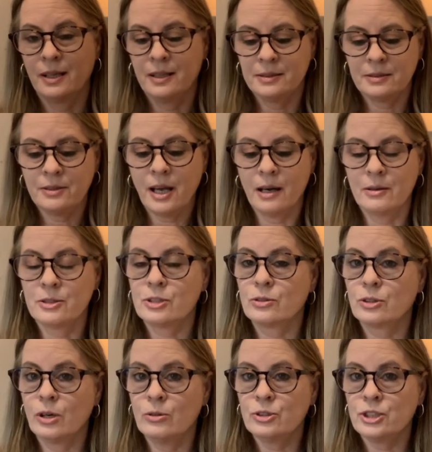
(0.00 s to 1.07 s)
So yeah, so
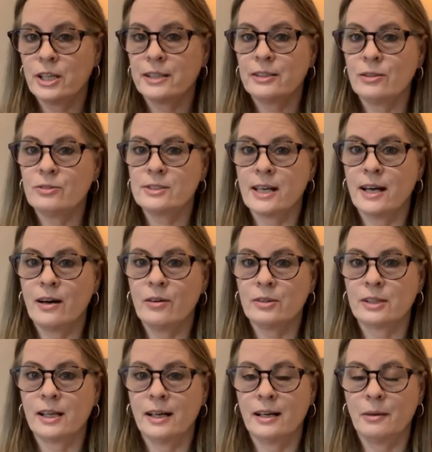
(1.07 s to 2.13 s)
go check those
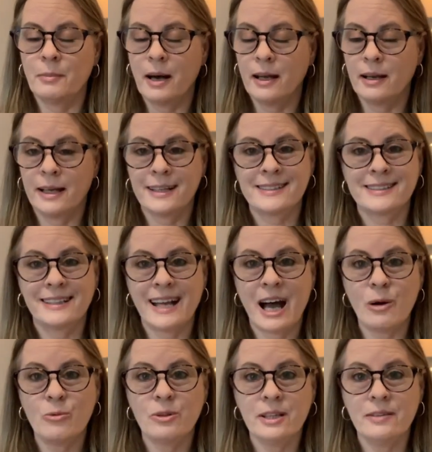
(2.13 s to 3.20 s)
out. Um, like I said,
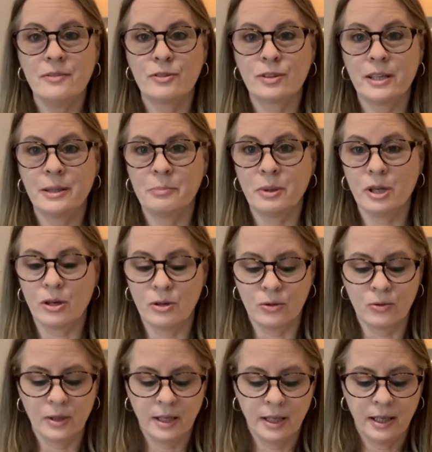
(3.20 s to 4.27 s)
I will leave their link
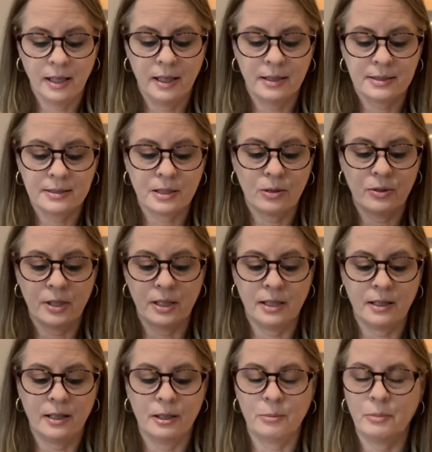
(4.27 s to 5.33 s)
below so
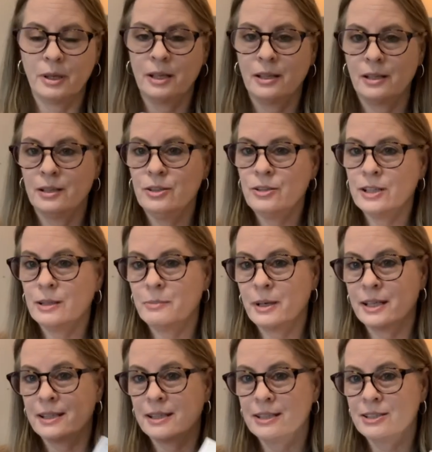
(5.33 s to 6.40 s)
that um, you can
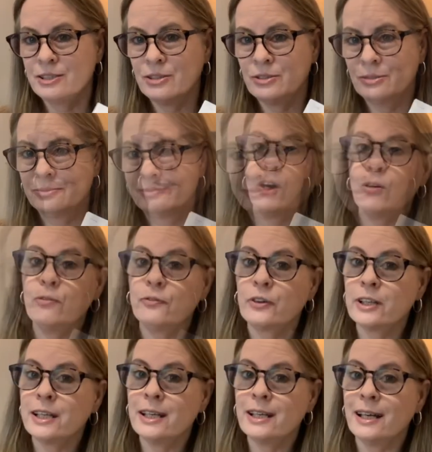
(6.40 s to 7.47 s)
make these too. And don't
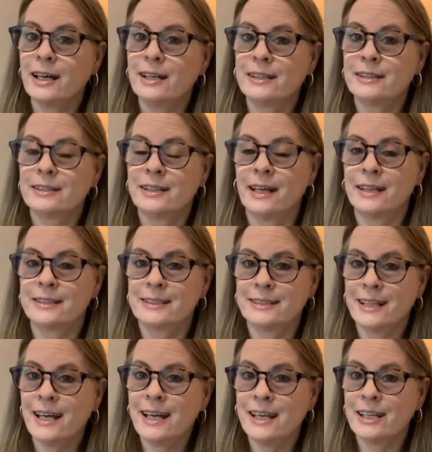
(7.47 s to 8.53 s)
forget that
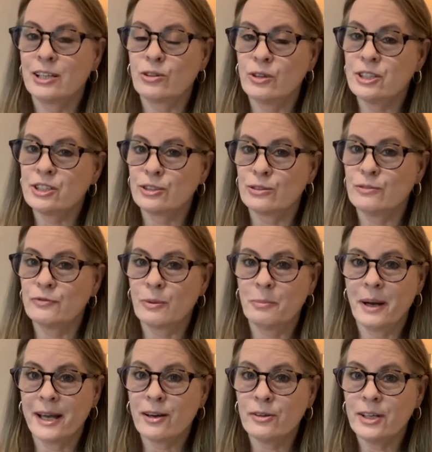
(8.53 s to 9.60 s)
today, Crystal from
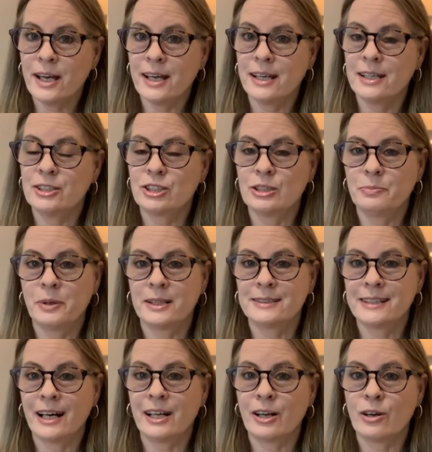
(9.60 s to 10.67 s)
Bag-O-Day, she
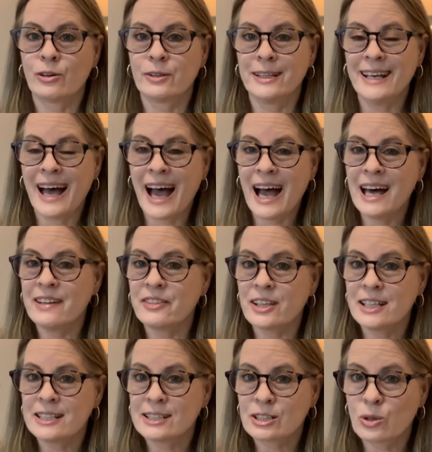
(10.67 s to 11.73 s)
puts out her ninth
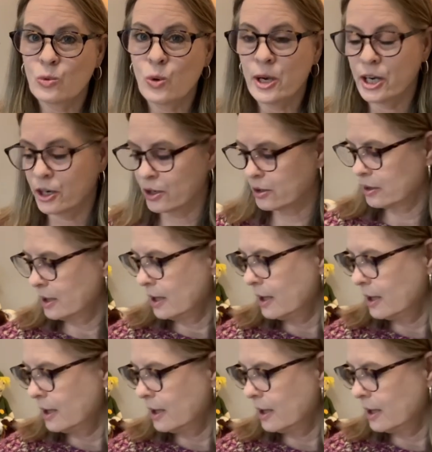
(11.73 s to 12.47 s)
square.